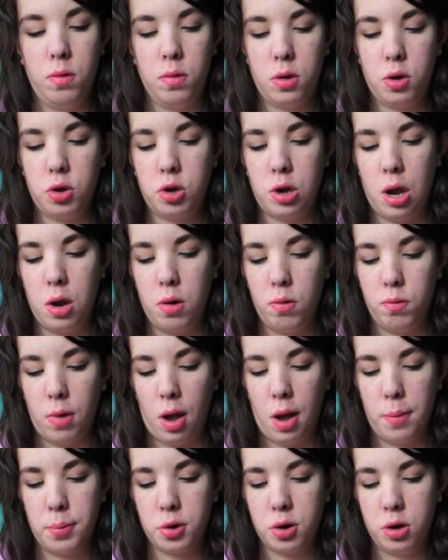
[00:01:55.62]
the shade
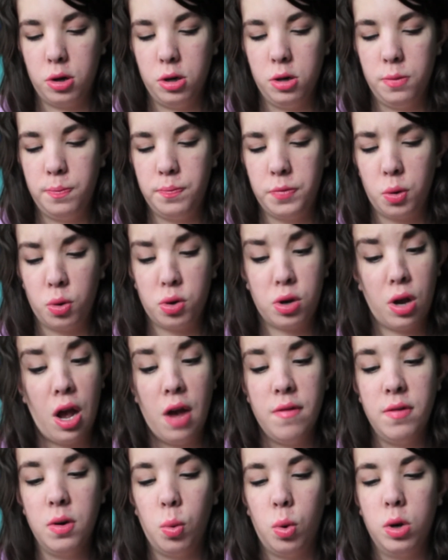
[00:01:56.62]
Rapture, which I
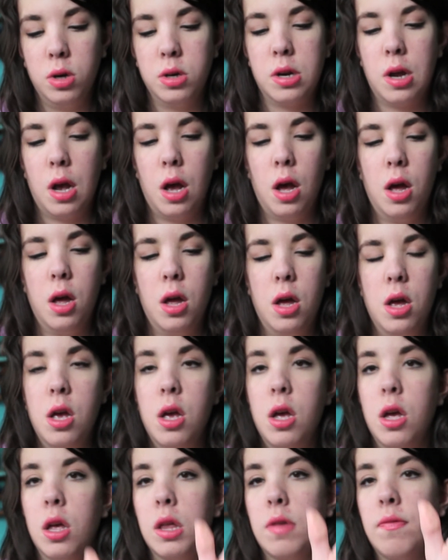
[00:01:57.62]
haven't worn yet.
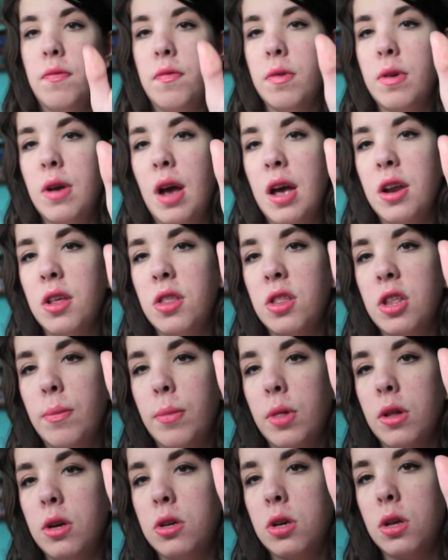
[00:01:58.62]
It's kind of
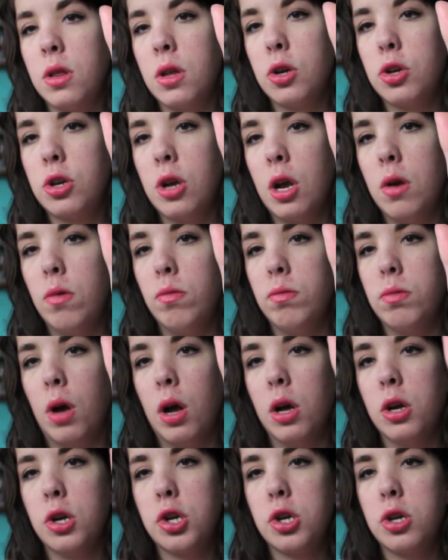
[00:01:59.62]
similar to the shade
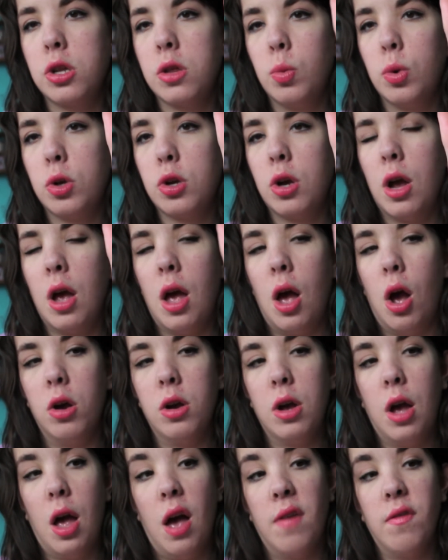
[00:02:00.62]
Rush, which I
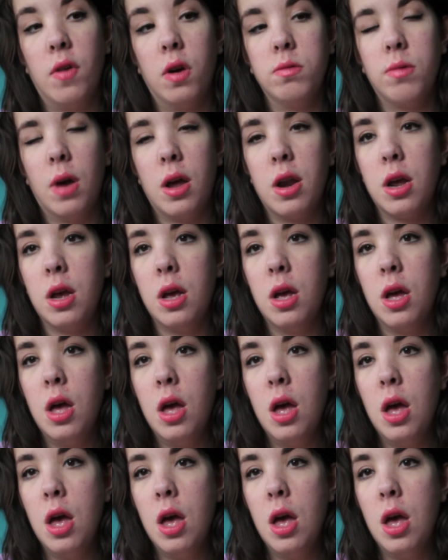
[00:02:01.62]
have already,